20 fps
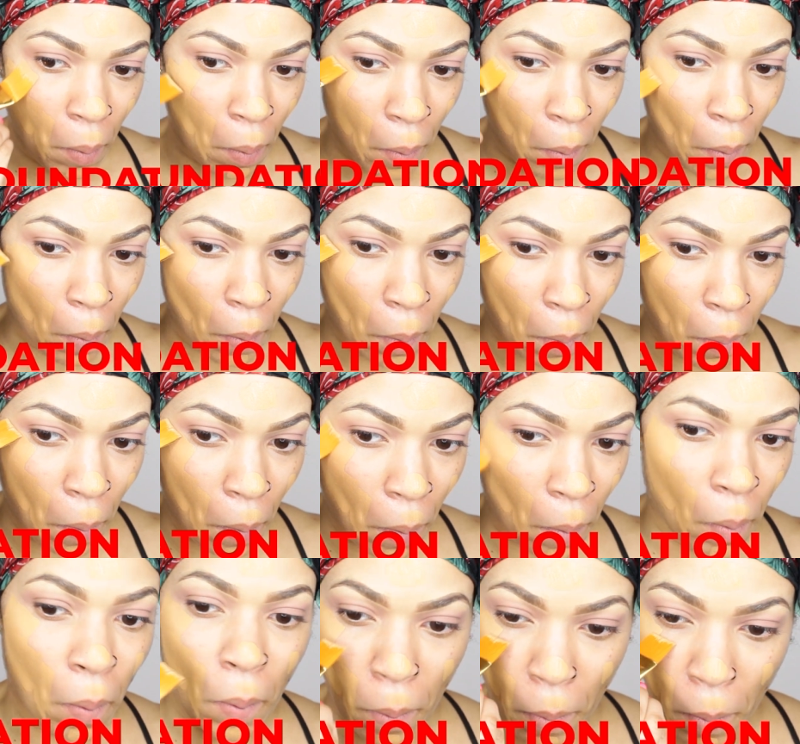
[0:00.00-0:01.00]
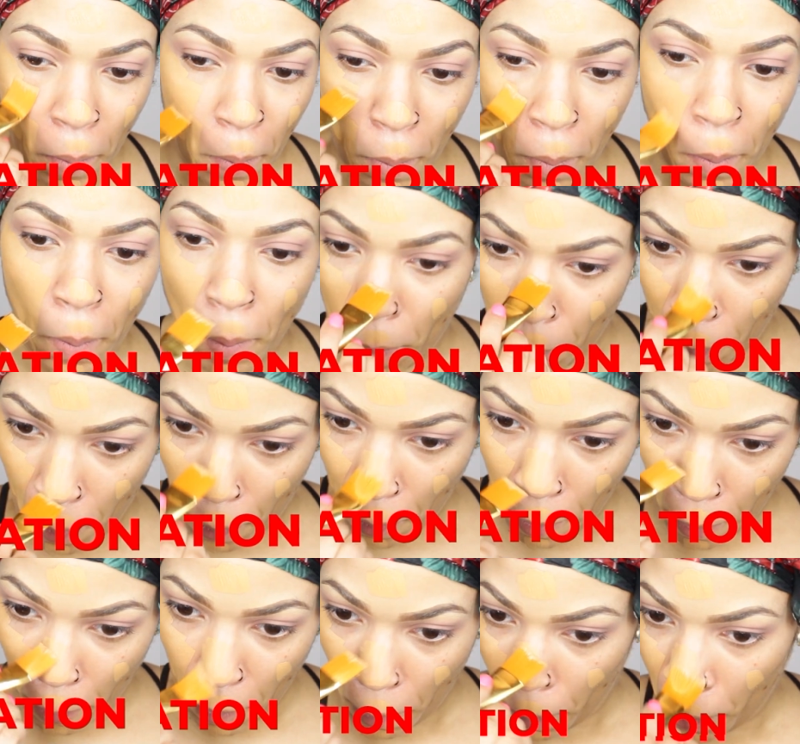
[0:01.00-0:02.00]
Matte Skin Tint. Get it
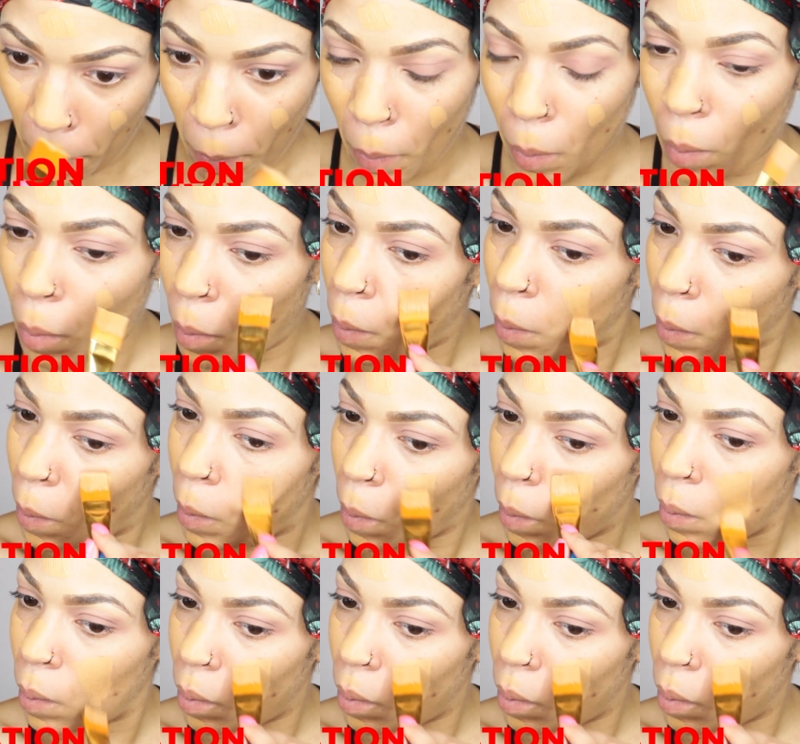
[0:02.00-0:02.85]
all over your face.